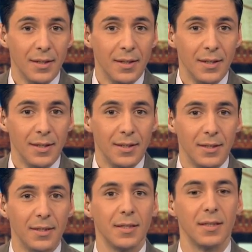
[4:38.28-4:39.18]

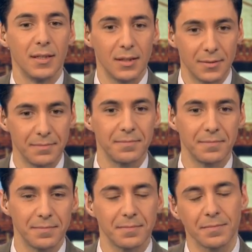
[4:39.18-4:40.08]

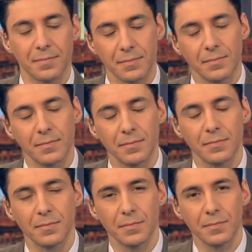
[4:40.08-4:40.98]

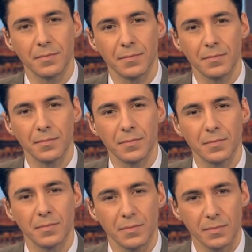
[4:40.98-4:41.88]

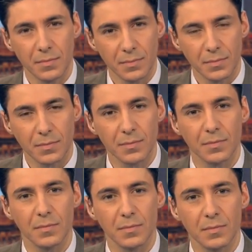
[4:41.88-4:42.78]

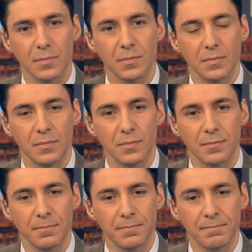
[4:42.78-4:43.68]

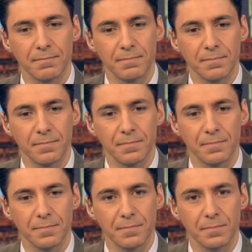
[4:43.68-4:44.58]

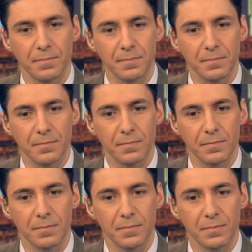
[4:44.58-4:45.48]

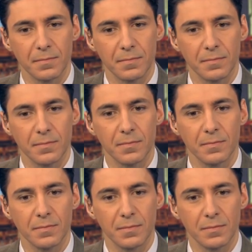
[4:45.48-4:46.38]
[no speech]